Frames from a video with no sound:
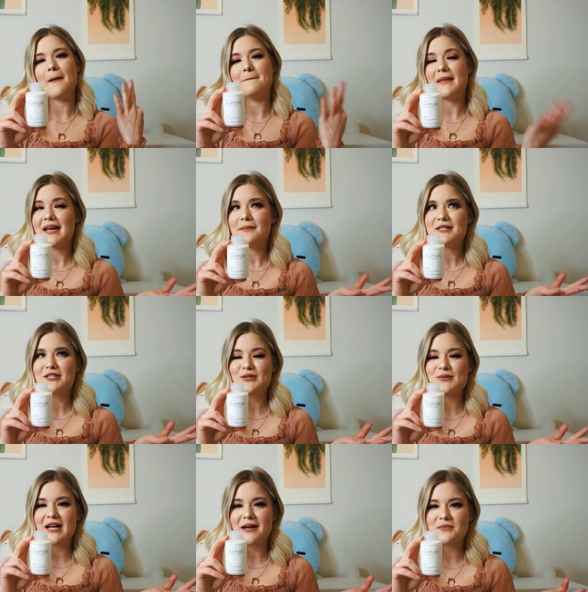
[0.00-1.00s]
maybe
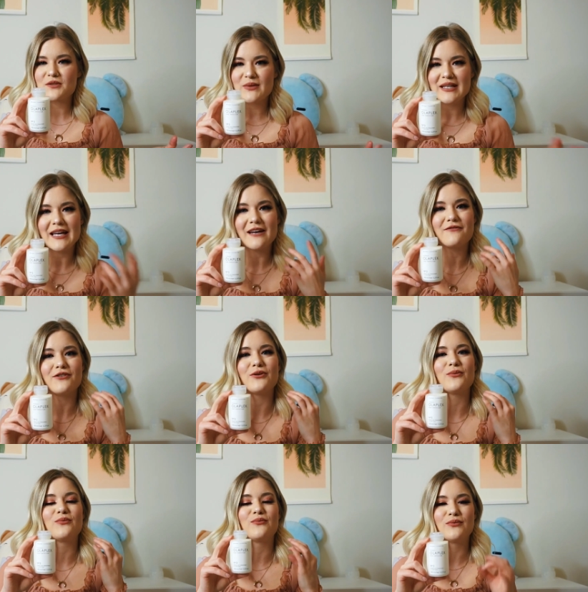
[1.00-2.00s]
two times a week if
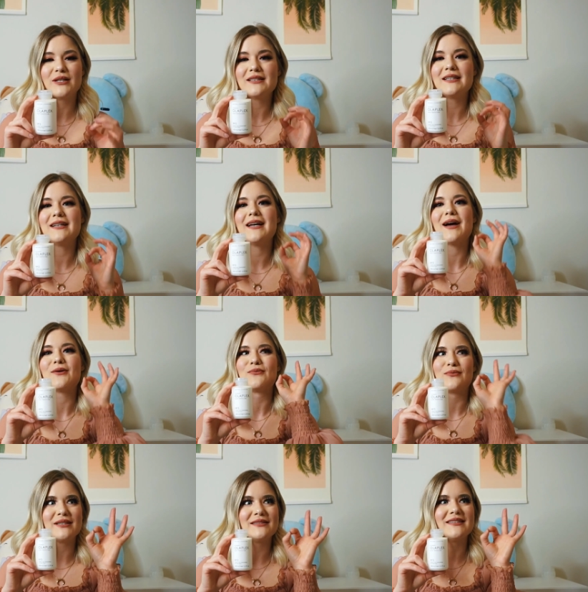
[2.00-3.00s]
you're really
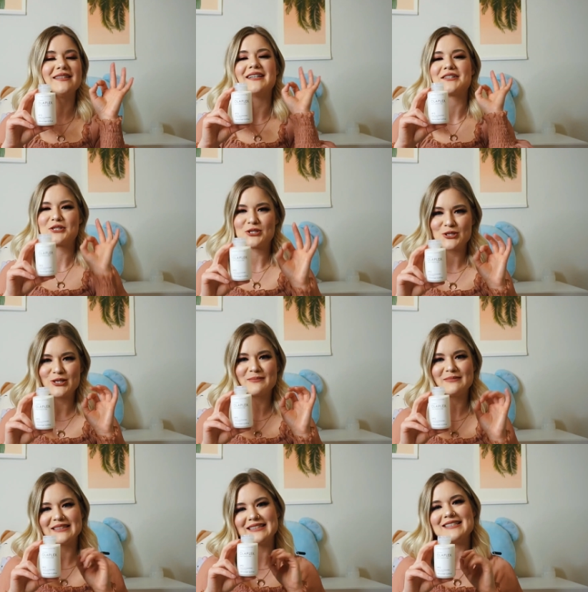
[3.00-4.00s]
really
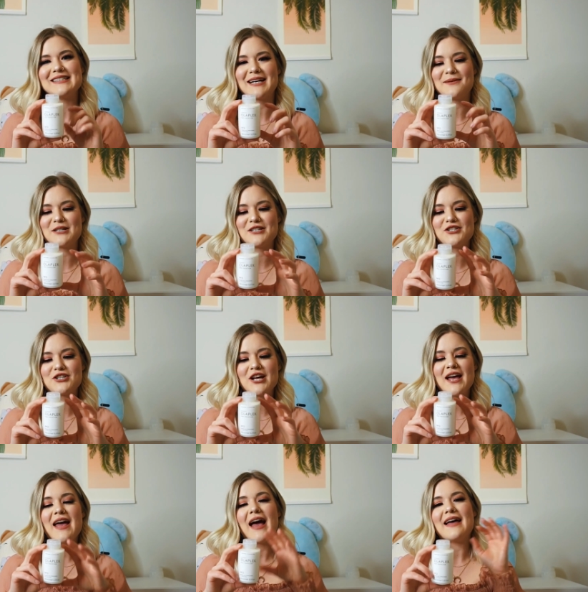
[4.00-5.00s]
extremely damaged.
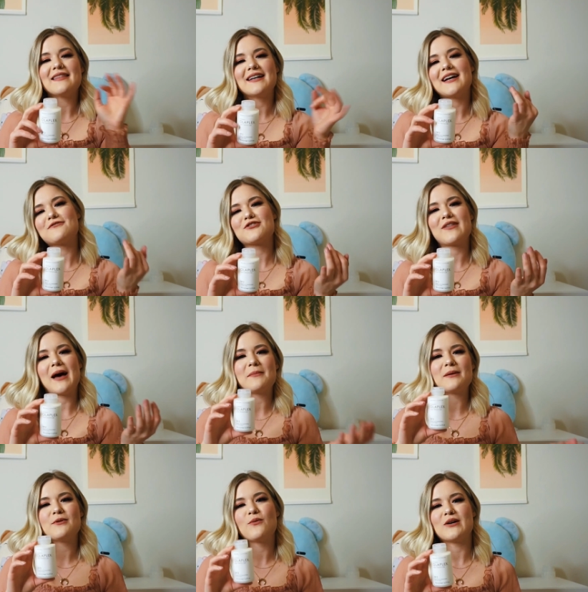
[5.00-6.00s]
And then after that,
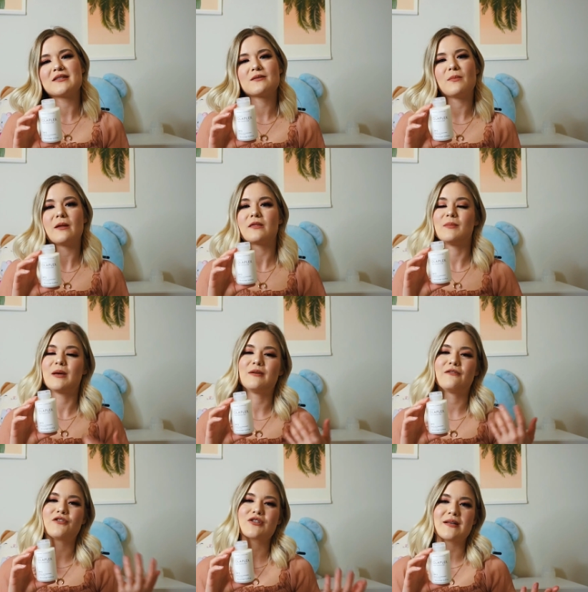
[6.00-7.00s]
maybe once a month. Maybe
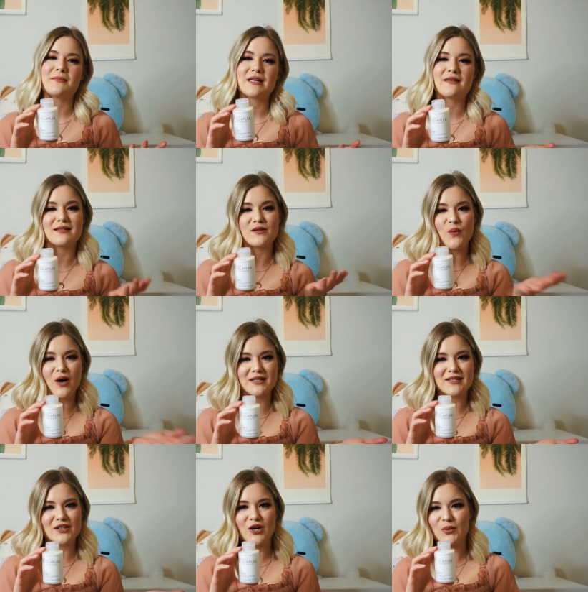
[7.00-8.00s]
if you're somebody that's
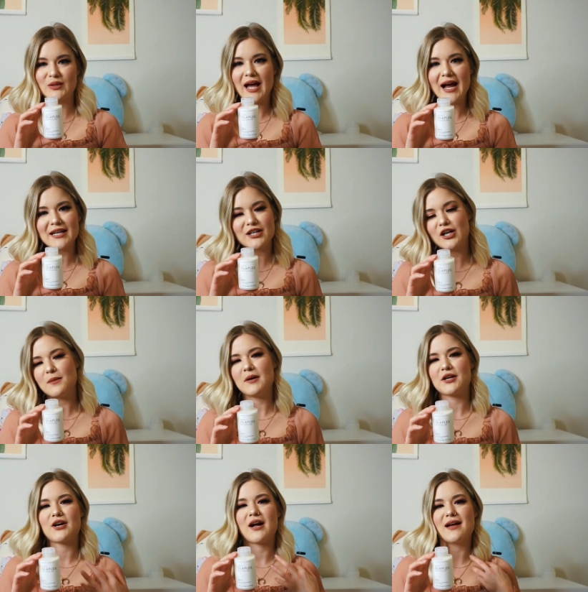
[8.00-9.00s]
wanting to go lighter,
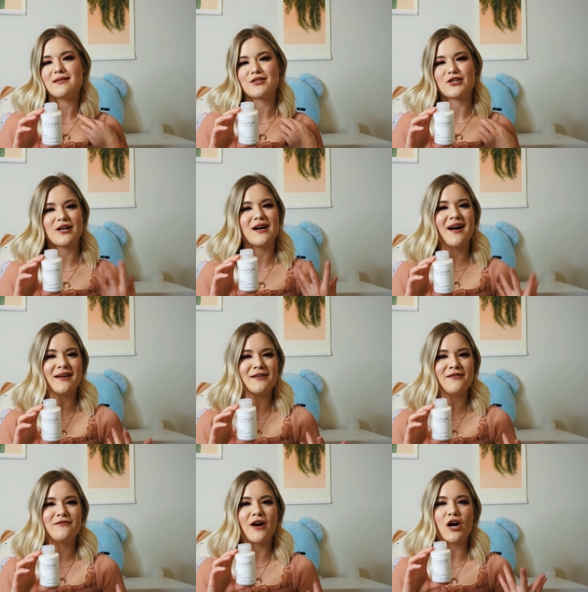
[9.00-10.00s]
but your ends are kind
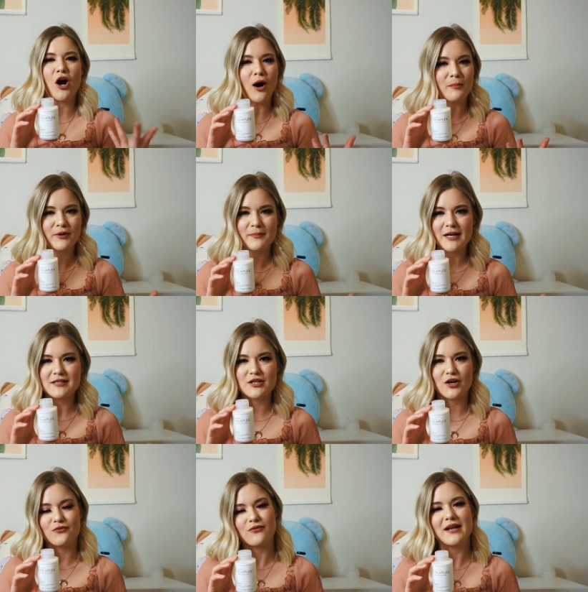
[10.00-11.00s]
of compromised
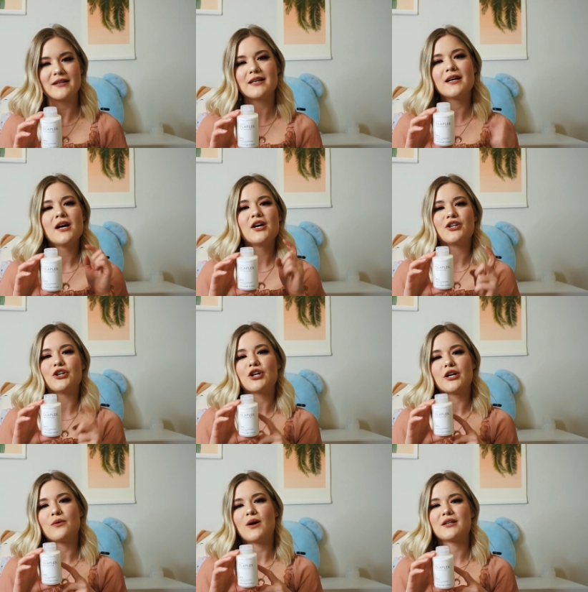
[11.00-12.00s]
already, you're
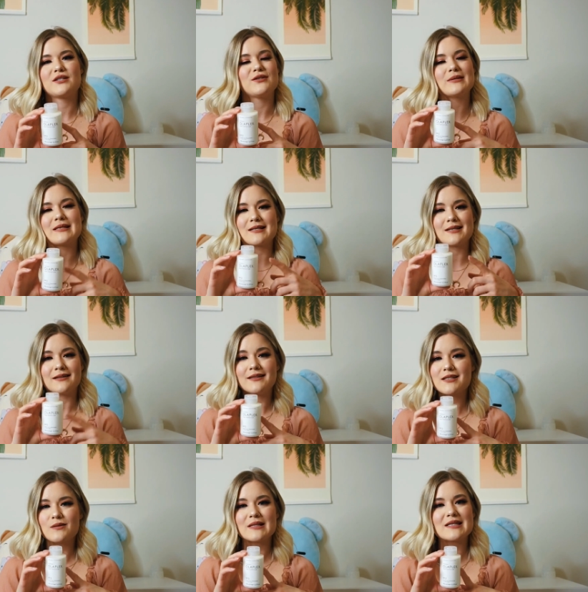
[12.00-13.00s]
gonna wanna use this at
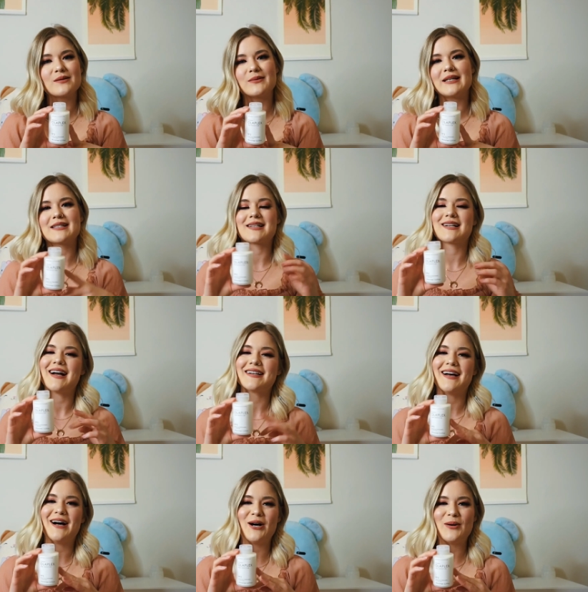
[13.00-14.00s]
least once a week to kind
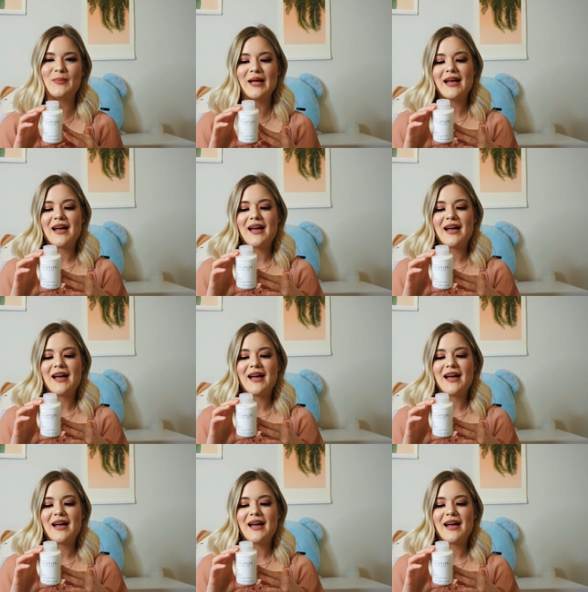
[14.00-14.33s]
of help